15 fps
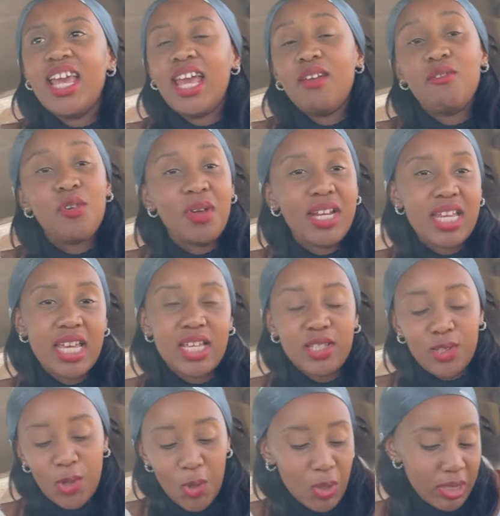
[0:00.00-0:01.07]
Everyone here is
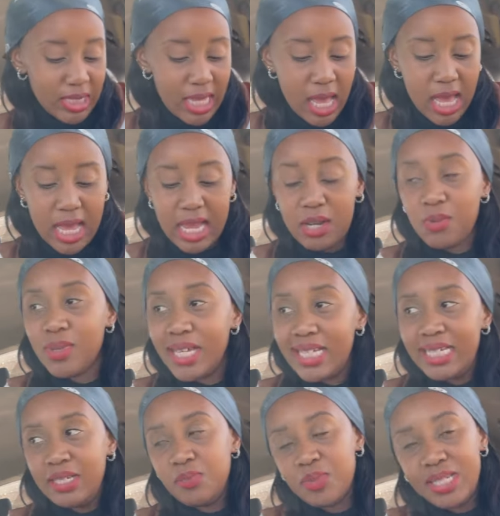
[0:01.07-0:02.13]
Xhosa and we are
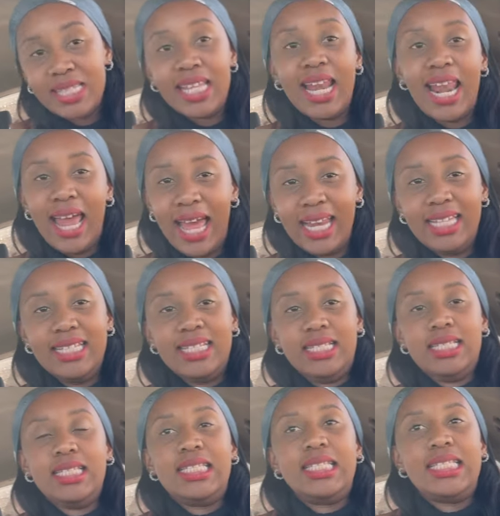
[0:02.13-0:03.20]
deep in the lali.
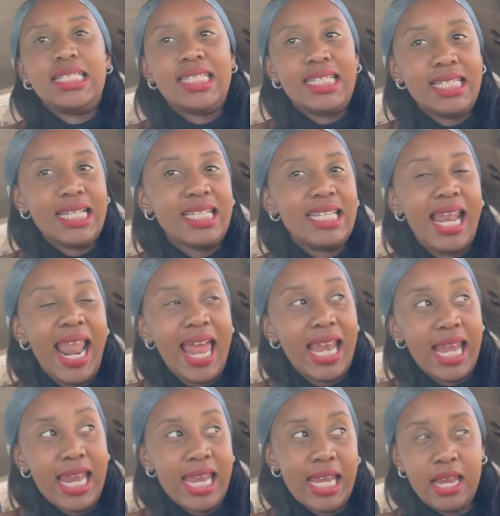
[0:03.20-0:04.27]
She says
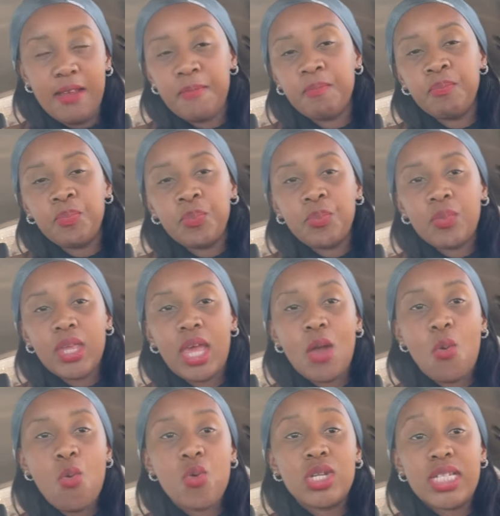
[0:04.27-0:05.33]
laling.
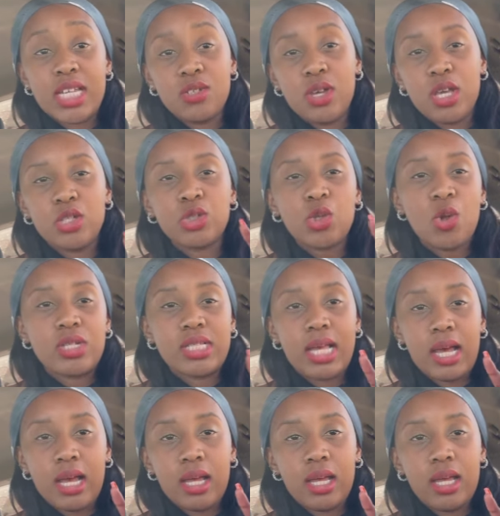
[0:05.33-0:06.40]
Gekwu teto is
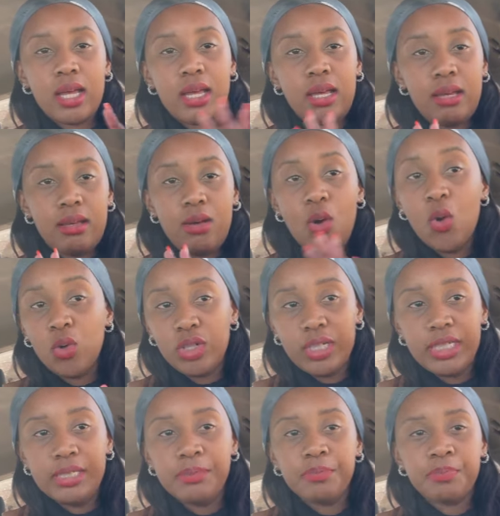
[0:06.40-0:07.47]
Xhosa
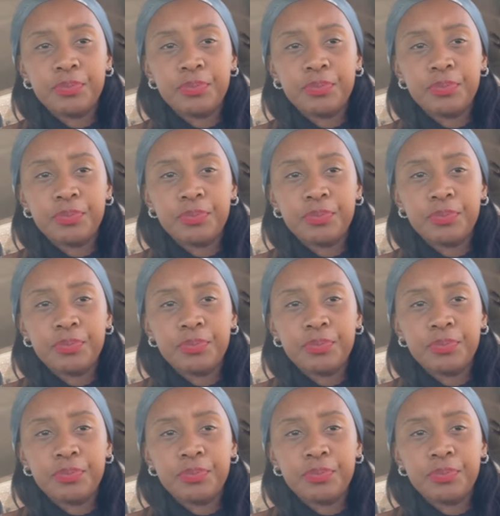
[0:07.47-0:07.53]
only.